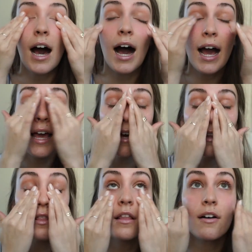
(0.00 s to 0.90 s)
I
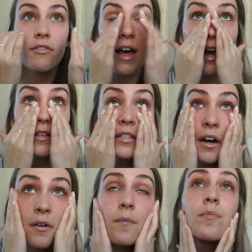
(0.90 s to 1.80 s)
love that.
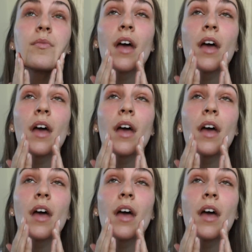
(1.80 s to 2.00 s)
So